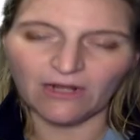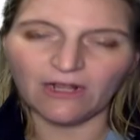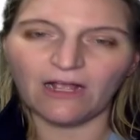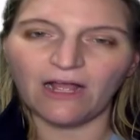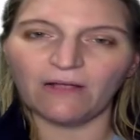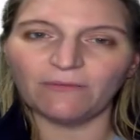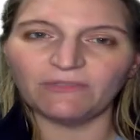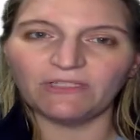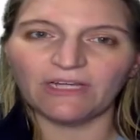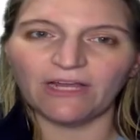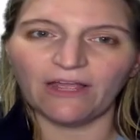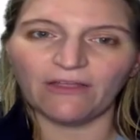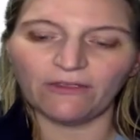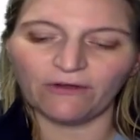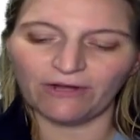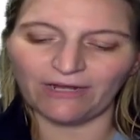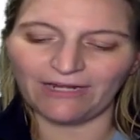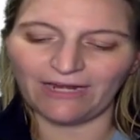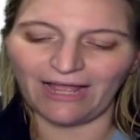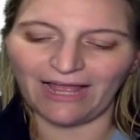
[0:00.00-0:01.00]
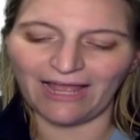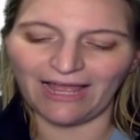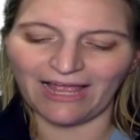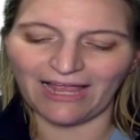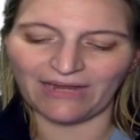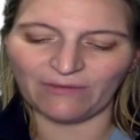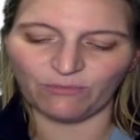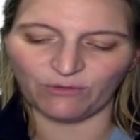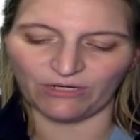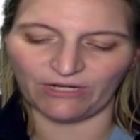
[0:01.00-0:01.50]
come together and
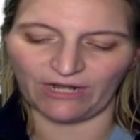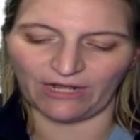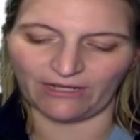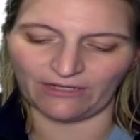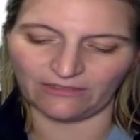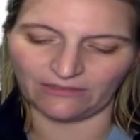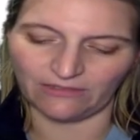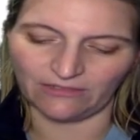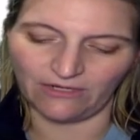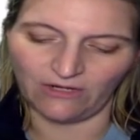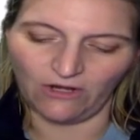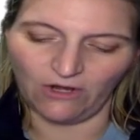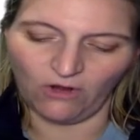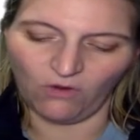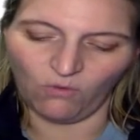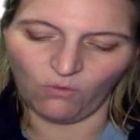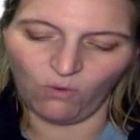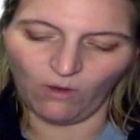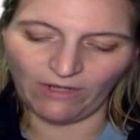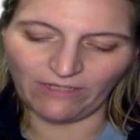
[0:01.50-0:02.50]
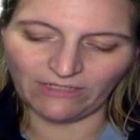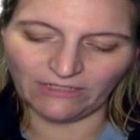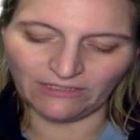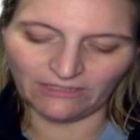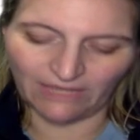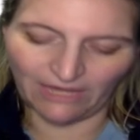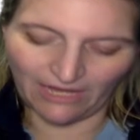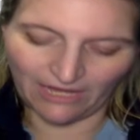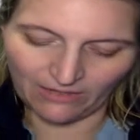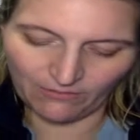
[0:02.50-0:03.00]
hybridize. What
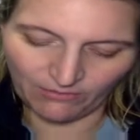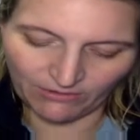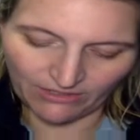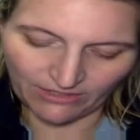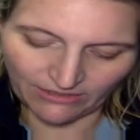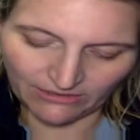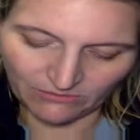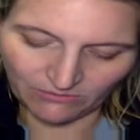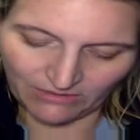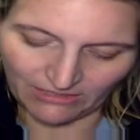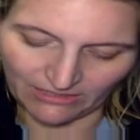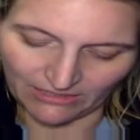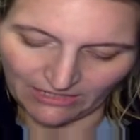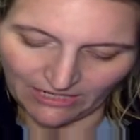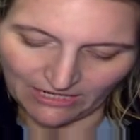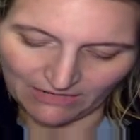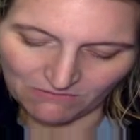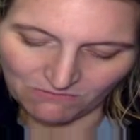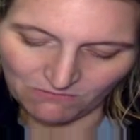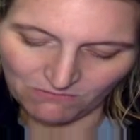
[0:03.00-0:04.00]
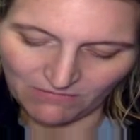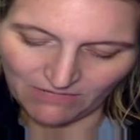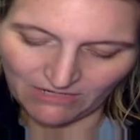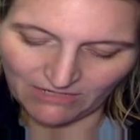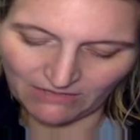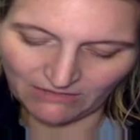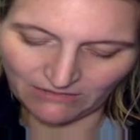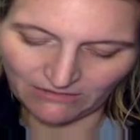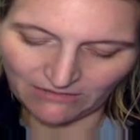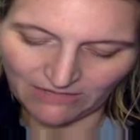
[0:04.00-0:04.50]
does hybridize mean? It
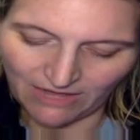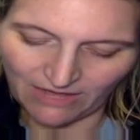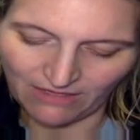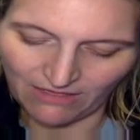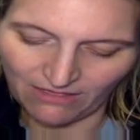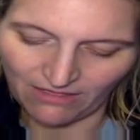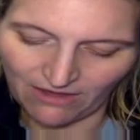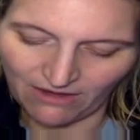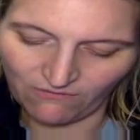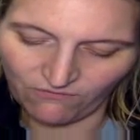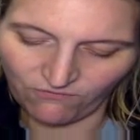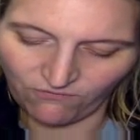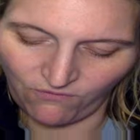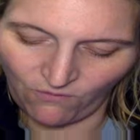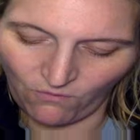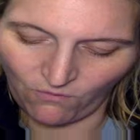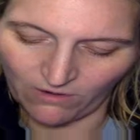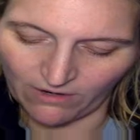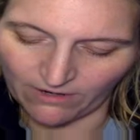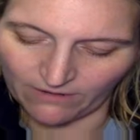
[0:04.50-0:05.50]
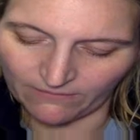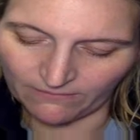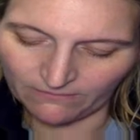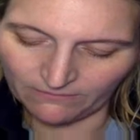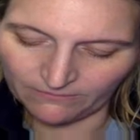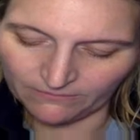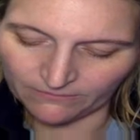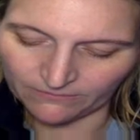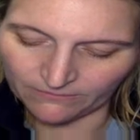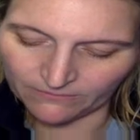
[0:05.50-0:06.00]
means that they
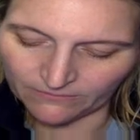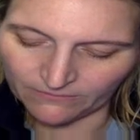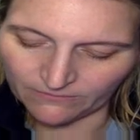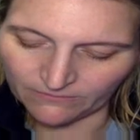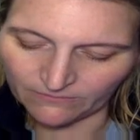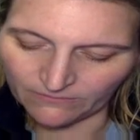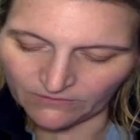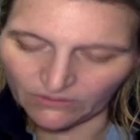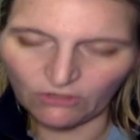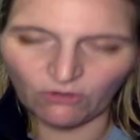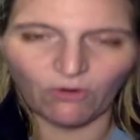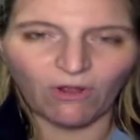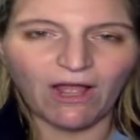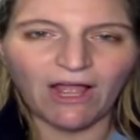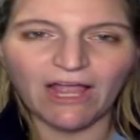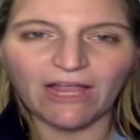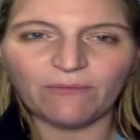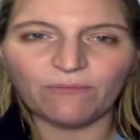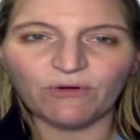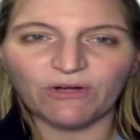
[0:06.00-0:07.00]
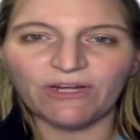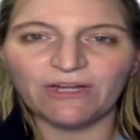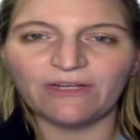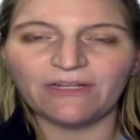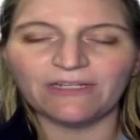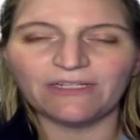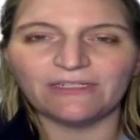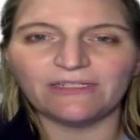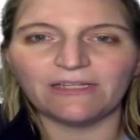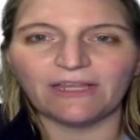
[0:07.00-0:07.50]
form,
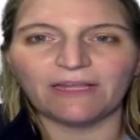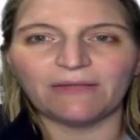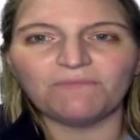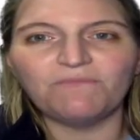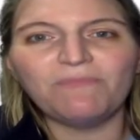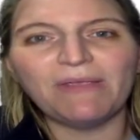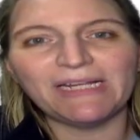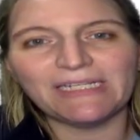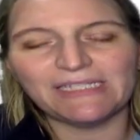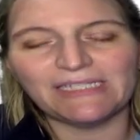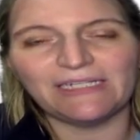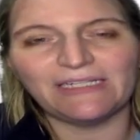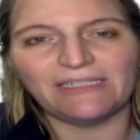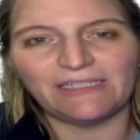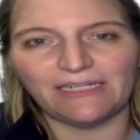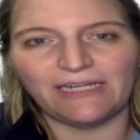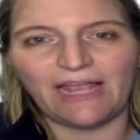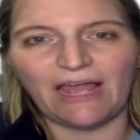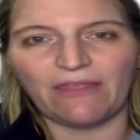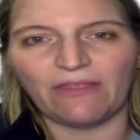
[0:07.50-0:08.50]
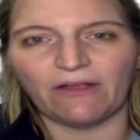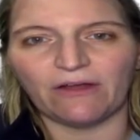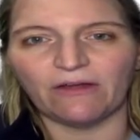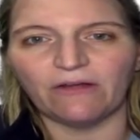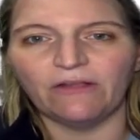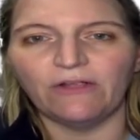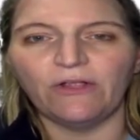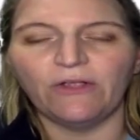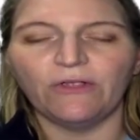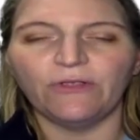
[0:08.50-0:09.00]
hybrid is like mixing together.
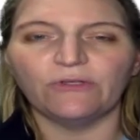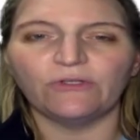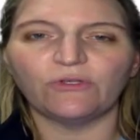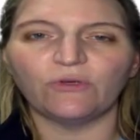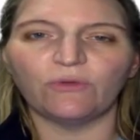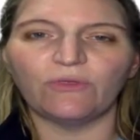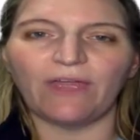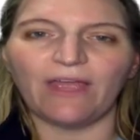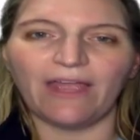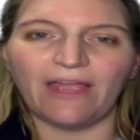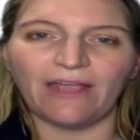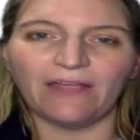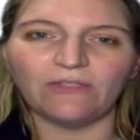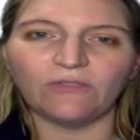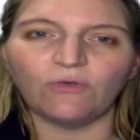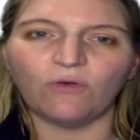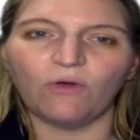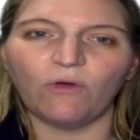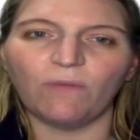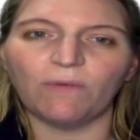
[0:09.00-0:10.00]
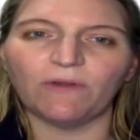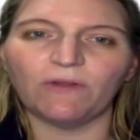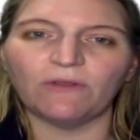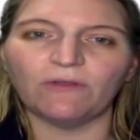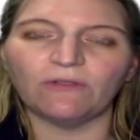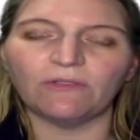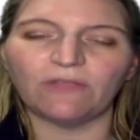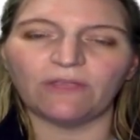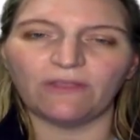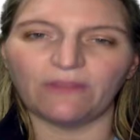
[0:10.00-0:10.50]
So the s
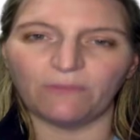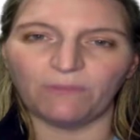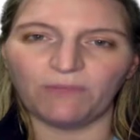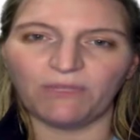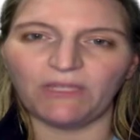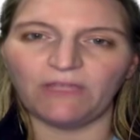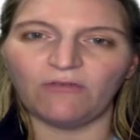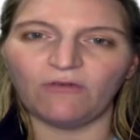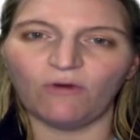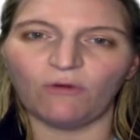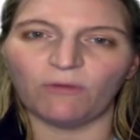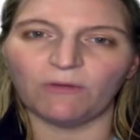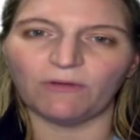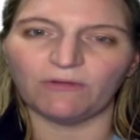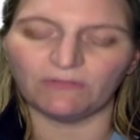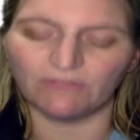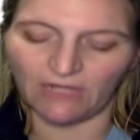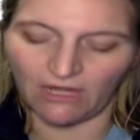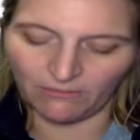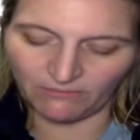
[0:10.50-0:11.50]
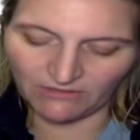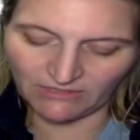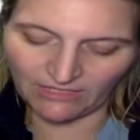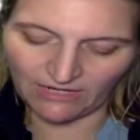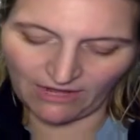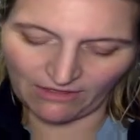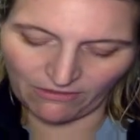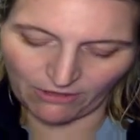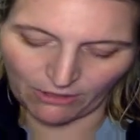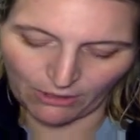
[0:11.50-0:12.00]
orbitals and the p orbitals come
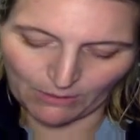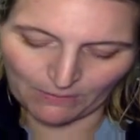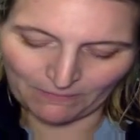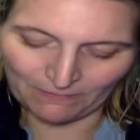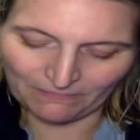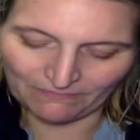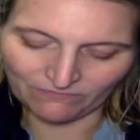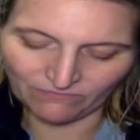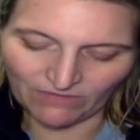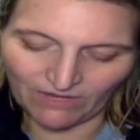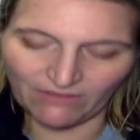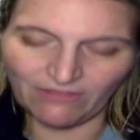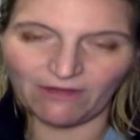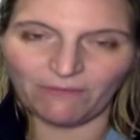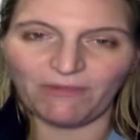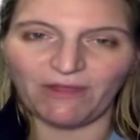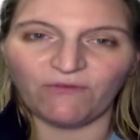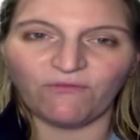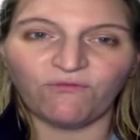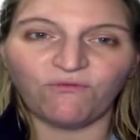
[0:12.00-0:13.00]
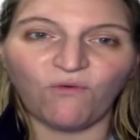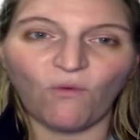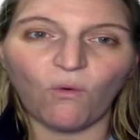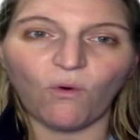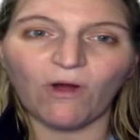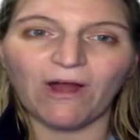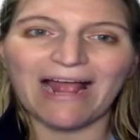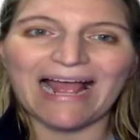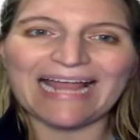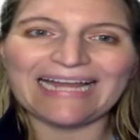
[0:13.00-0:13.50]
together and they make
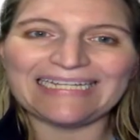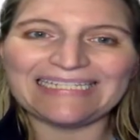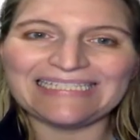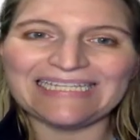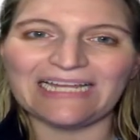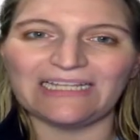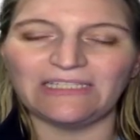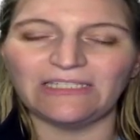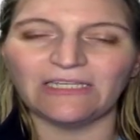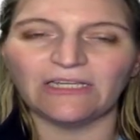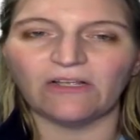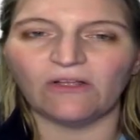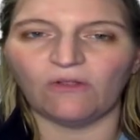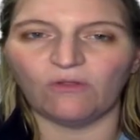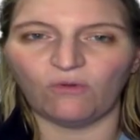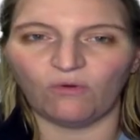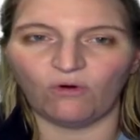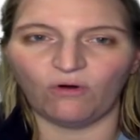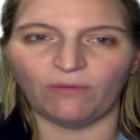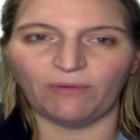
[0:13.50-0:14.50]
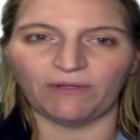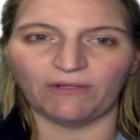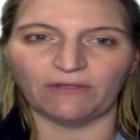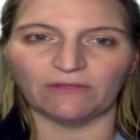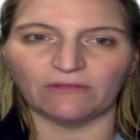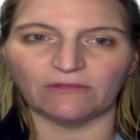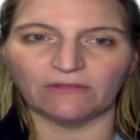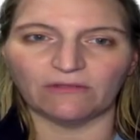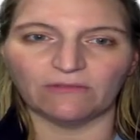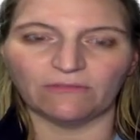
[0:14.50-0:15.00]
4 identical
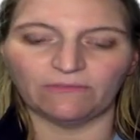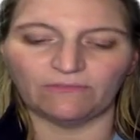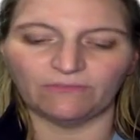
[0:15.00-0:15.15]
orbitals.